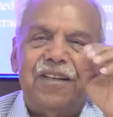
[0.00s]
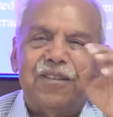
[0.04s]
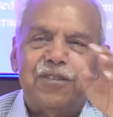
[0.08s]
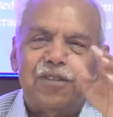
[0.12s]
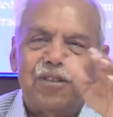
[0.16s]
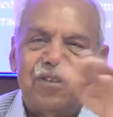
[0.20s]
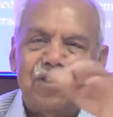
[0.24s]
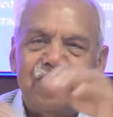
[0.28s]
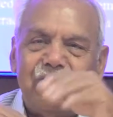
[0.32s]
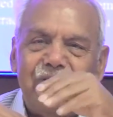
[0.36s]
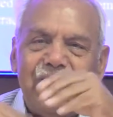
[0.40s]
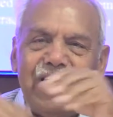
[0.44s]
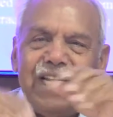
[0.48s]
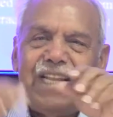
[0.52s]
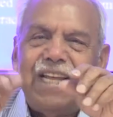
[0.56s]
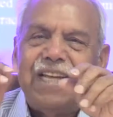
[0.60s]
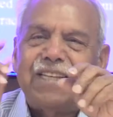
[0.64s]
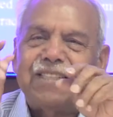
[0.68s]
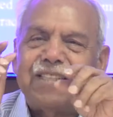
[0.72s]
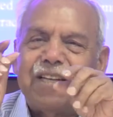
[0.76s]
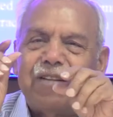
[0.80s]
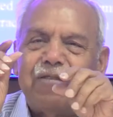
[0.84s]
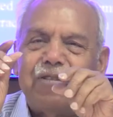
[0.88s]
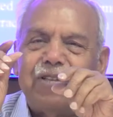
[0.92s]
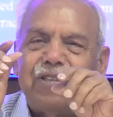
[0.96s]
So the
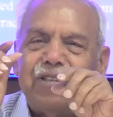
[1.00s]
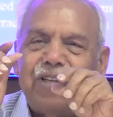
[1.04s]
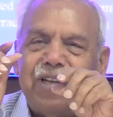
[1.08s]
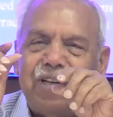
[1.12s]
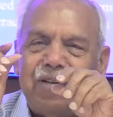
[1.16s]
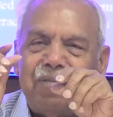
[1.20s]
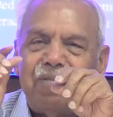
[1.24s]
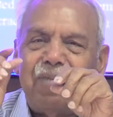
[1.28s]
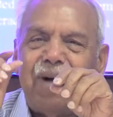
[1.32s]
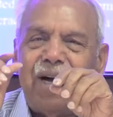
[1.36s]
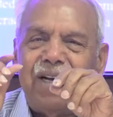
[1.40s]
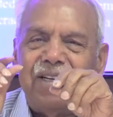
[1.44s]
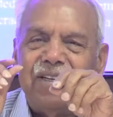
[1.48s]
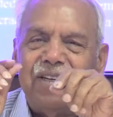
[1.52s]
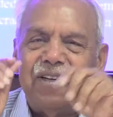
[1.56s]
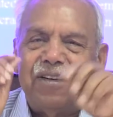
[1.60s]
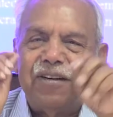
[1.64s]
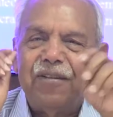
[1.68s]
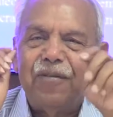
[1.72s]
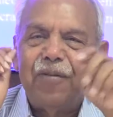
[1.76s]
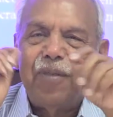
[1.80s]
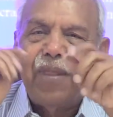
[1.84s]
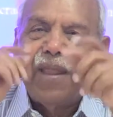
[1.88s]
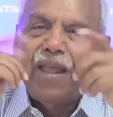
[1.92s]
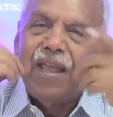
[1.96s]
variation was very minor.
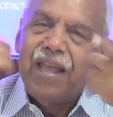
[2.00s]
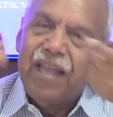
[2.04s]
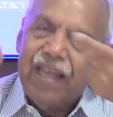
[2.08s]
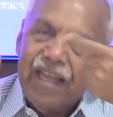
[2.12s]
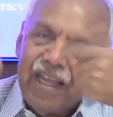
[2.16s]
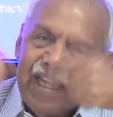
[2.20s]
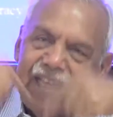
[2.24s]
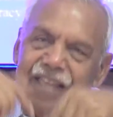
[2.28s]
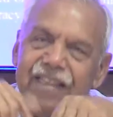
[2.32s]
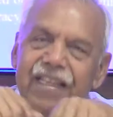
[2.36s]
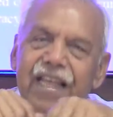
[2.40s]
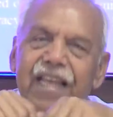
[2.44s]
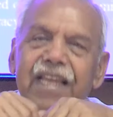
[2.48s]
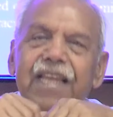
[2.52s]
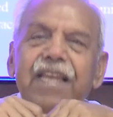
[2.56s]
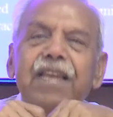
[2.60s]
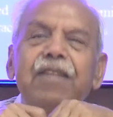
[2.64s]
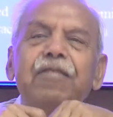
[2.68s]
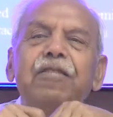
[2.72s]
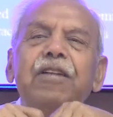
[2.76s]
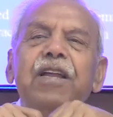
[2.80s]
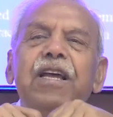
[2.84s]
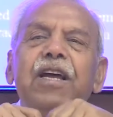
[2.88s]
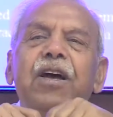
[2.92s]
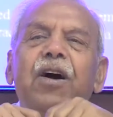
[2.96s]
In the
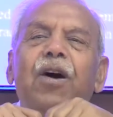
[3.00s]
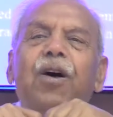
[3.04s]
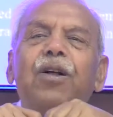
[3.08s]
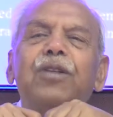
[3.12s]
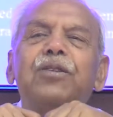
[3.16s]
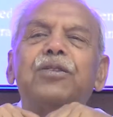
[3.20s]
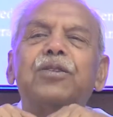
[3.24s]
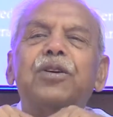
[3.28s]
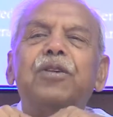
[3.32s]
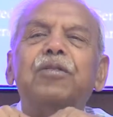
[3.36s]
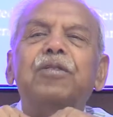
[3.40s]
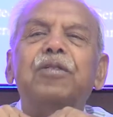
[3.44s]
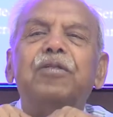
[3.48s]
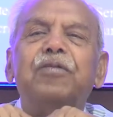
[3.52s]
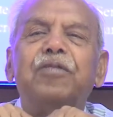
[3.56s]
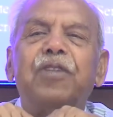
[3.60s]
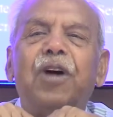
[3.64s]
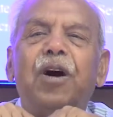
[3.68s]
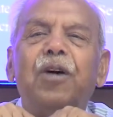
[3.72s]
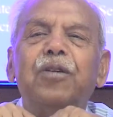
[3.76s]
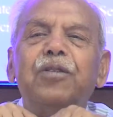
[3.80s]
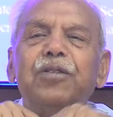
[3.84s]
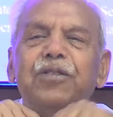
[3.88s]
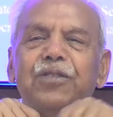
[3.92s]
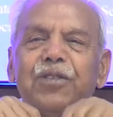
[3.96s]
evening also we
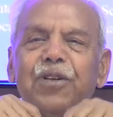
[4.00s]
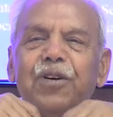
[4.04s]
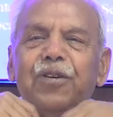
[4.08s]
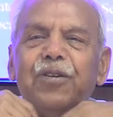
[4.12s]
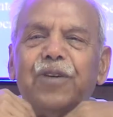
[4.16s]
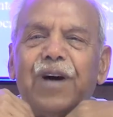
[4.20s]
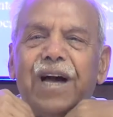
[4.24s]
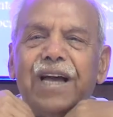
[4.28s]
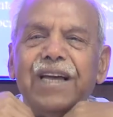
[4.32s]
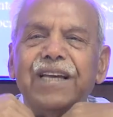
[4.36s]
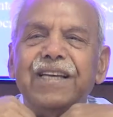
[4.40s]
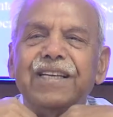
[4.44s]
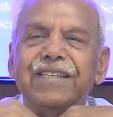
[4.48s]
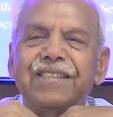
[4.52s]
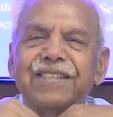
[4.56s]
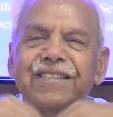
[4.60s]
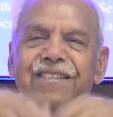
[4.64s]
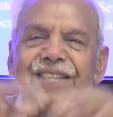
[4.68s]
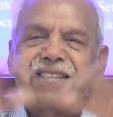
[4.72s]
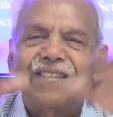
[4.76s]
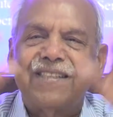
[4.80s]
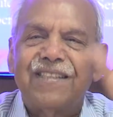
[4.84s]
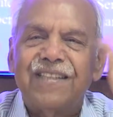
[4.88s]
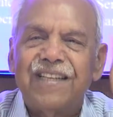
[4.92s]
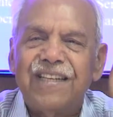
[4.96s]
found, so I
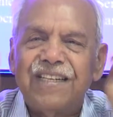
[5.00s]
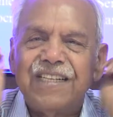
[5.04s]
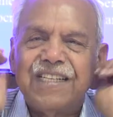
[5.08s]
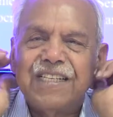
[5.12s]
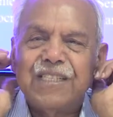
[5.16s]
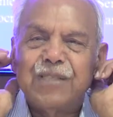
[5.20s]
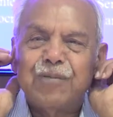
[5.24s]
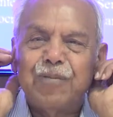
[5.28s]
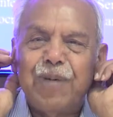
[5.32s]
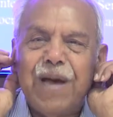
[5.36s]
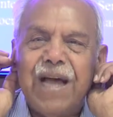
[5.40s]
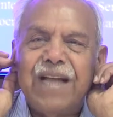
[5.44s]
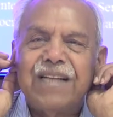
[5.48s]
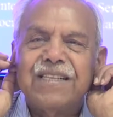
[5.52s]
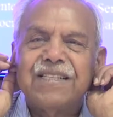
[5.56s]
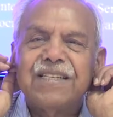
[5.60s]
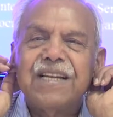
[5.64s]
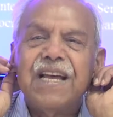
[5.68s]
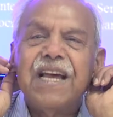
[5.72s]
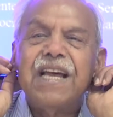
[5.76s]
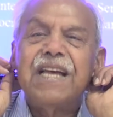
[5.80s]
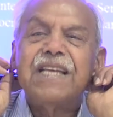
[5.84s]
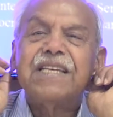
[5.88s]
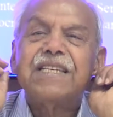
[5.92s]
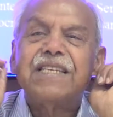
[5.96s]
dispatched
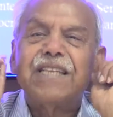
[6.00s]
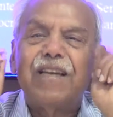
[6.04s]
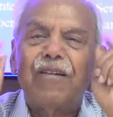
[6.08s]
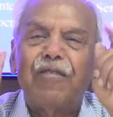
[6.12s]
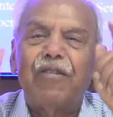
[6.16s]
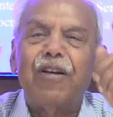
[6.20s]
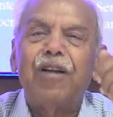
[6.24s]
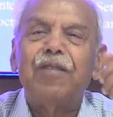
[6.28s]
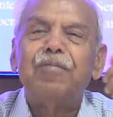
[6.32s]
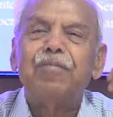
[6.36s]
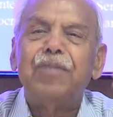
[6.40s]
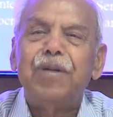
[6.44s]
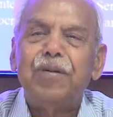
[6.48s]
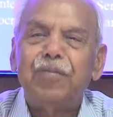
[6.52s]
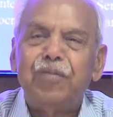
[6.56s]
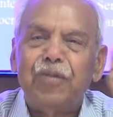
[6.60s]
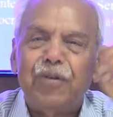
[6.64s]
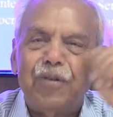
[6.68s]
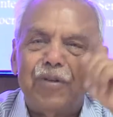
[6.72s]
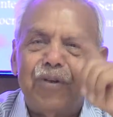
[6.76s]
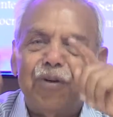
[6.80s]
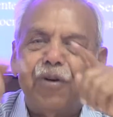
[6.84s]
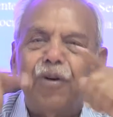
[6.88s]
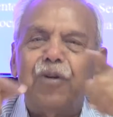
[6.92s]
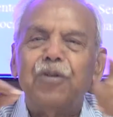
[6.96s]
several people
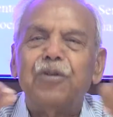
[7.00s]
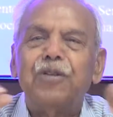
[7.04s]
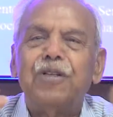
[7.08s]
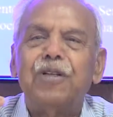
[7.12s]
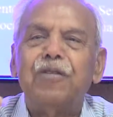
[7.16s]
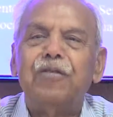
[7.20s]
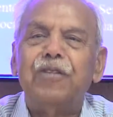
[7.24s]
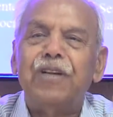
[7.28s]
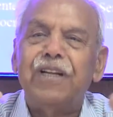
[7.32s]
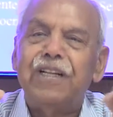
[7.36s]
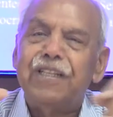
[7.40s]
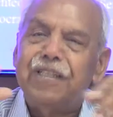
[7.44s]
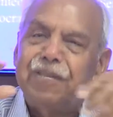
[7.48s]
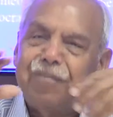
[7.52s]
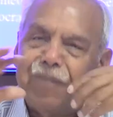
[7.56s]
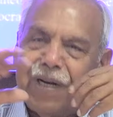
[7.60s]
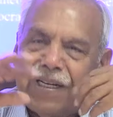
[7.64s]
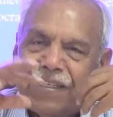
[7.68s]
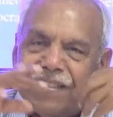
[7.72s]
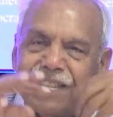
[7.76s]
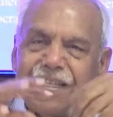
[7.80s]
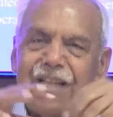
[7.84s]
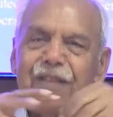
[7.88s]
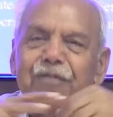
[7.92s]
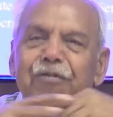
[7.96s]
to go to the village.
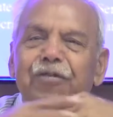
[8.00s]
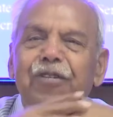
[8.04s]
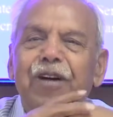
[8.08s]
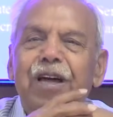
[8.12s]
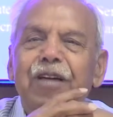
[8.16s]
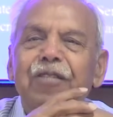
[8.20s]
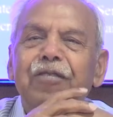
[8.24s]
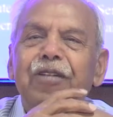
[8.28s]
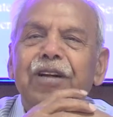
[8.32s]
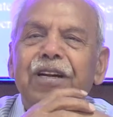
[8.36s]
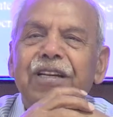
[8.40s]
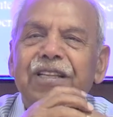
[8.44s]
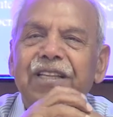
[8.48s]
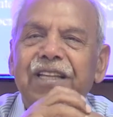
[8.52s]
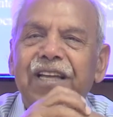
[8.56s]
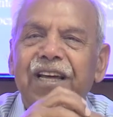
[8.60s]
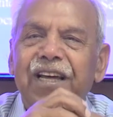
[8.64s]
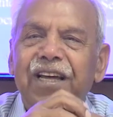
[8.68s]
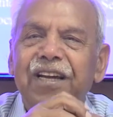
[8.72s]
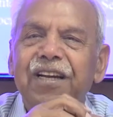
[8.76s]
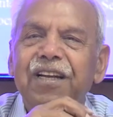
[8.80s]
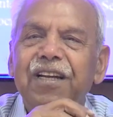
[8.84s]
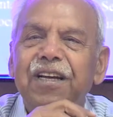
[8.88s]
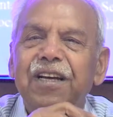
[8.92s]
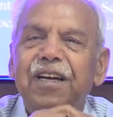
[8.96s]
Myself, I went
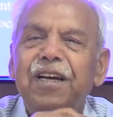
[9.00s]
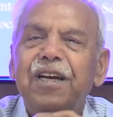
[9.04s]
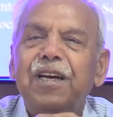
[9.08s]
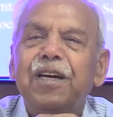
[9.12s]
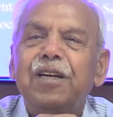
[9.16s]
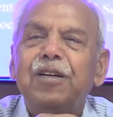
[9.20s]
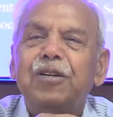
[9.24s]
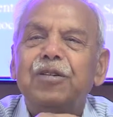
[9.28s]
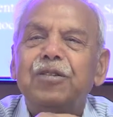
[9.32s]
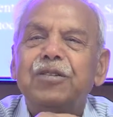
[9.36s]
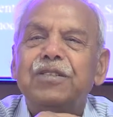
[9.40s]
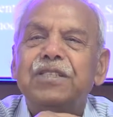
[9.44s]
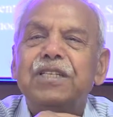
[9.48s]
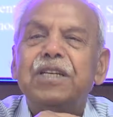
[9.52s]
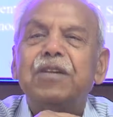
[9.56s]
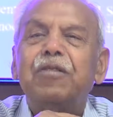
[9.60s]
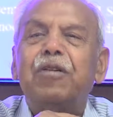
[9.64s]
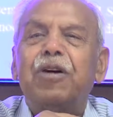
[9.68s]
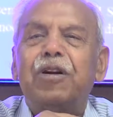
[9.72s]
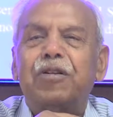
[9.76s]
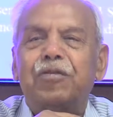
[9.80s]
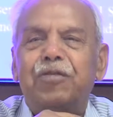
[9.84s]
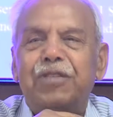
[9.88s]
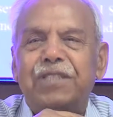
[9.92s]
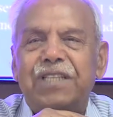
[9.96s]
there to see
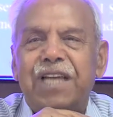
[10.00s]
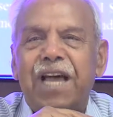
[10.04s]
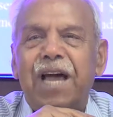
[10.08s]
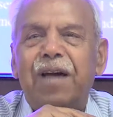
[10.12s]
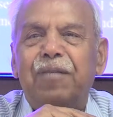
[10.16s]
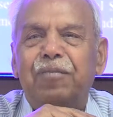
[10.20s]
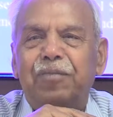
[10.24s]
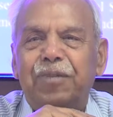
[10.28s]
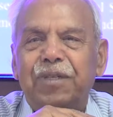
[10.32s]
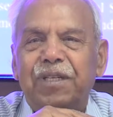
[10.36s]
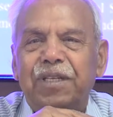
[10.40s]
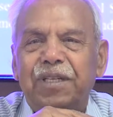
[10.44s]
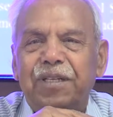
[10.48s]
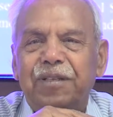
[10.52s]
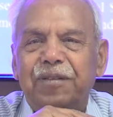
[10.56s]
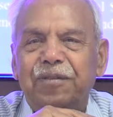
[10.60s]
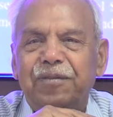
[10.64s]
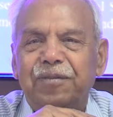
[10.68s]
what was happening.